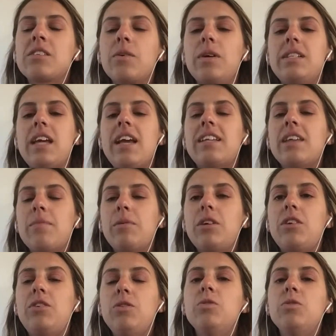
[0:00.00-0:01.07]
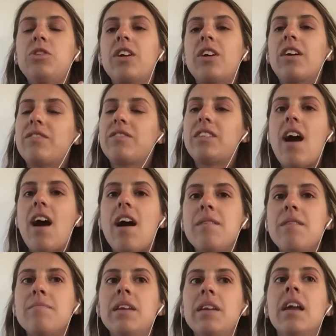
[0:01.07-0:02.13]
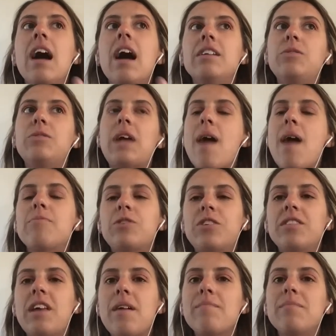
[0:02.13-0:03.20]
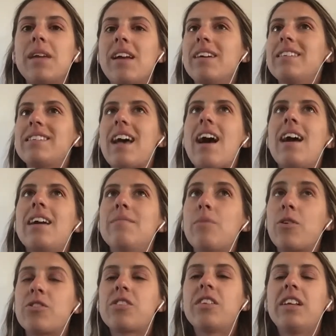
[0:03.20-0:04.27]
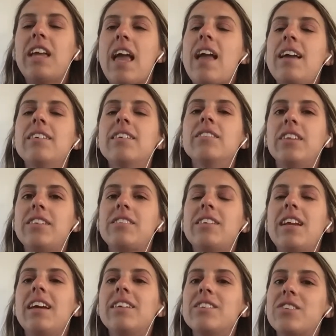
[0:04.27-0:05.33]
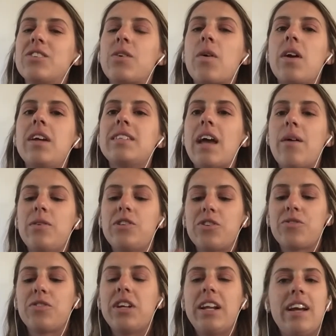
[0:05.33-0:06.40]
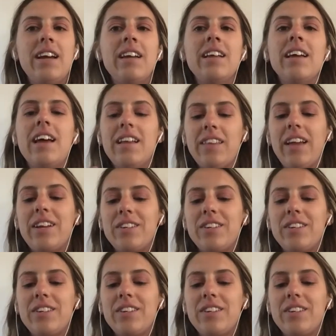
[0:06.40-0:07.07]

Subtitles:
So it takes up a huge chunk of time, and I do caption them because I personally hate listening to stories. I always just read it and like